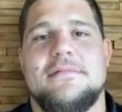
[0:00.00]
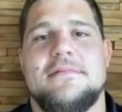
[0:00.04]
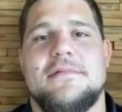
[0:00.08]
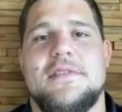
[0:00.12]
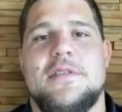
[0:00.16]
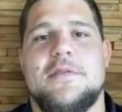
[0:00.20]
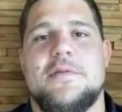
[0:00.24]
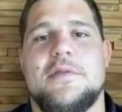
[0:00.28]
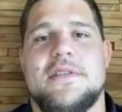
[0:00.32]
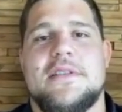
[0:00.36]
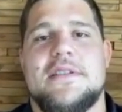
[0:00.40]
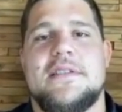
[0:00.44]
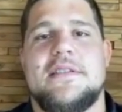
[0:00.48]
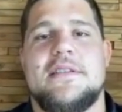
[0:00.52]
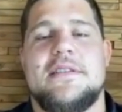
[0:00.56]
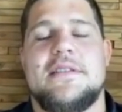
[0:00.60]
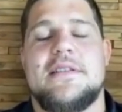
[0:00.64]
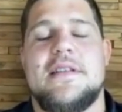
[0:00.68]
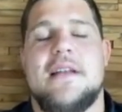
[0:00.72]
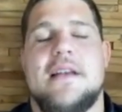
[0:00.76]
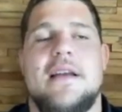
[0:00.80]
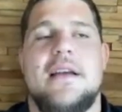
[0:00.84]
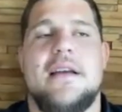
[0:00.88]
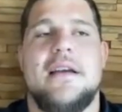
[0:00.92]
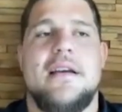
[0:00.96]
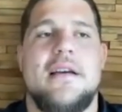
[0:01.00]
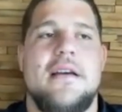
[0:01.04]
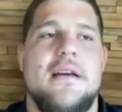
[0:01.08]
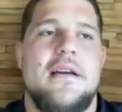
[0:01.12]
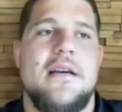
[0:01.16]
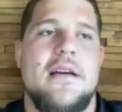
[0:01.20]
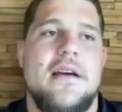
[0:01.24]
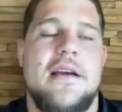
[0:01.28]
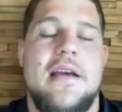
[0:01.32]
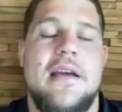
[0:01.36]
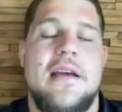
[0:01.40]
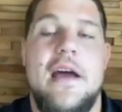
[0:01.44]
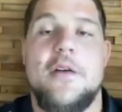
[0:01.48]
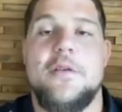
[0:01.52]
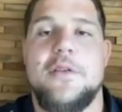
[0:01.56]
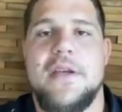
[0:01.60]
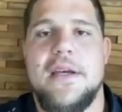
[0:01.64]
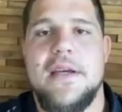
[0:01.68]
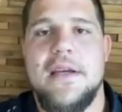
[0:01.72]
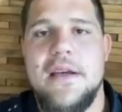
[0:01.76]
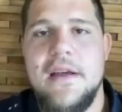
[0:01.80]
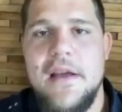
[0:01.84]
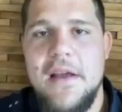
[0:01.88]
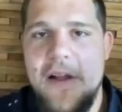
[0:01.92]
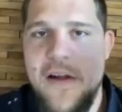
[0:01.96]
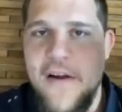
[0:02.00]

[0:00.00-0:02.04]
she was studying accounting.